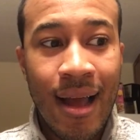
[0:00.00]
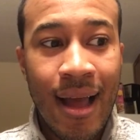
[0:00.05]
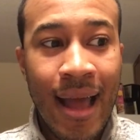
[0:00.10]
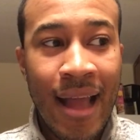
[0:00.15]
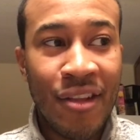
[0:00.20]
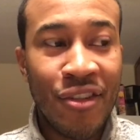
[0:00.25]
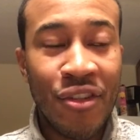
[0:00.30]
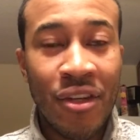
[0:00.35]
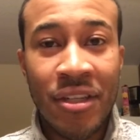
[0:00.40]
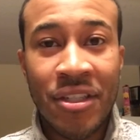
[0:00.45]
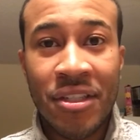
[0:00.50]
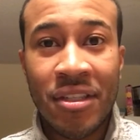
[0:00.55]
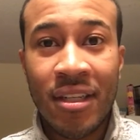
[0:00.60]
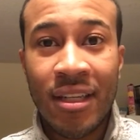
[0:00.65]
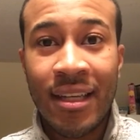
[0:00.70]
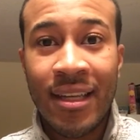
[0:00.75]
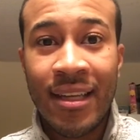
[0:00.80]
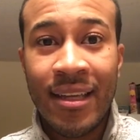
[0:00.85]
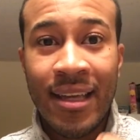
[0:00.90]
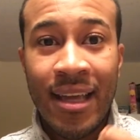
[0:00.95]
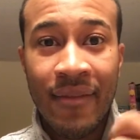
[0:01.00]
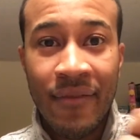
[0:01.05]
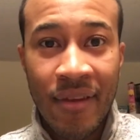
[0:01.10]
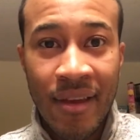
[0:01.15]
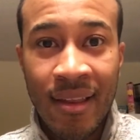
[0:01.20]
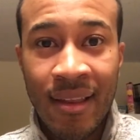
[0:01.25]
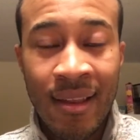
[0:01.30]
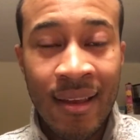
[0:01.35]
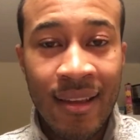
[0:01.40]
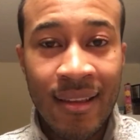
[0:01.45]
and just
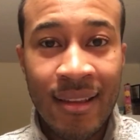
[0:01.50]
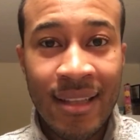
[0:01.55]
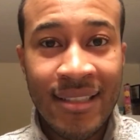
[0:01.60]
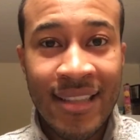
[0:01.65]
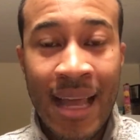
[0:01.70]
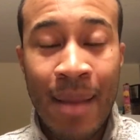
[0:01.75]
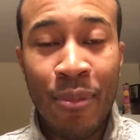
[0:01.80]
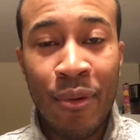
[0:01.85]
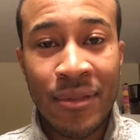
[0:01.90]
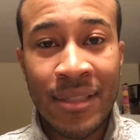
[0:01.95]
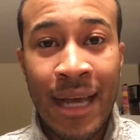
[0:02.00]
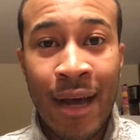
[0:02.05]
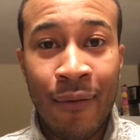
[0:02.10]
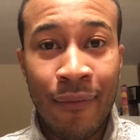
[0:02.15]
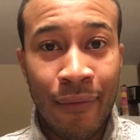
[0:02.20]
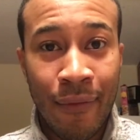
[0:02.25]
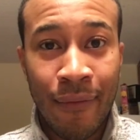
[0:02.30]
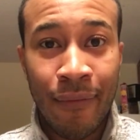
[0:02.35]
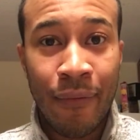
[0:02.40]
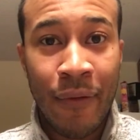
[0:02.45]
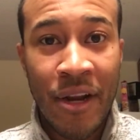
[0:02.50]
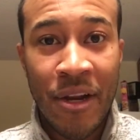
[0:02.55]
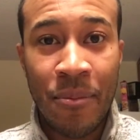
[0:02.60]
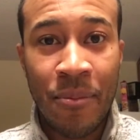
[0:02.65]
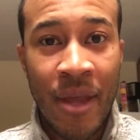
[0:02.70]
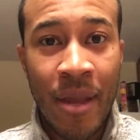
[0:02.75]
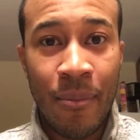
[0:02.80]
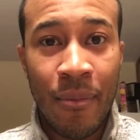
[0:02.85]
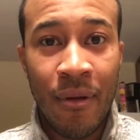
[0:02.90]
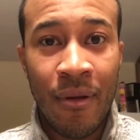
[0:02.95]
giving the samples out for free to
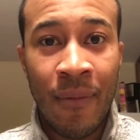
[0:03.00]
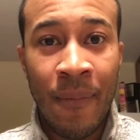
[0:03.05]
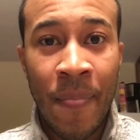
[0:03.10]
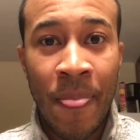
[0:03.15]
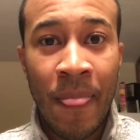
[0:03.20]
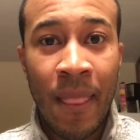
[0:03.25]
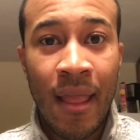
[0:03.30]
people